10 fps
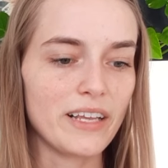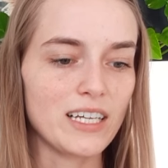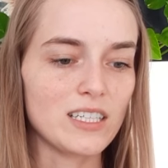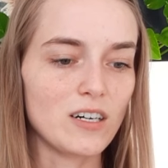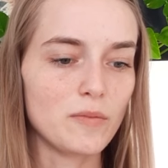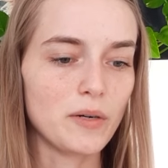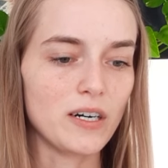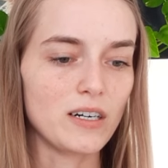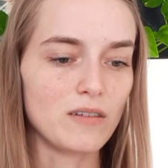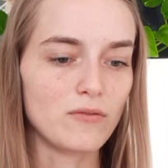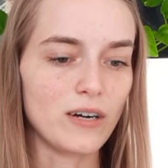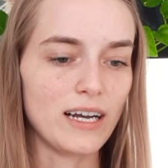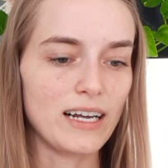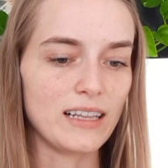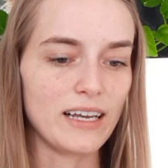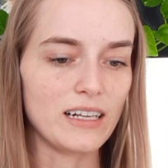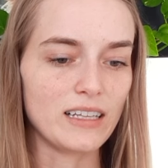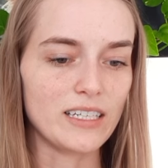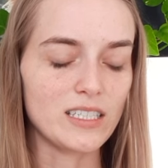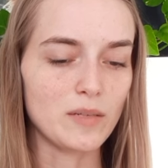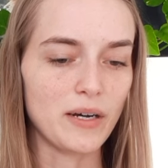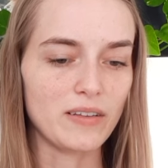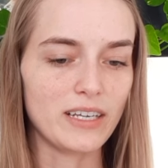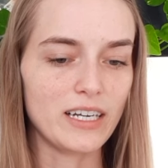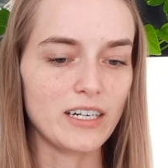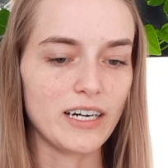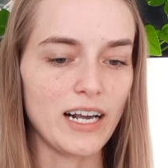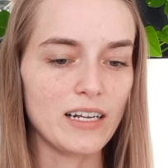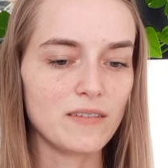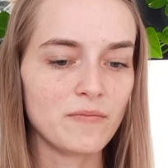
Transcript: that's all part of what I like least about the internet.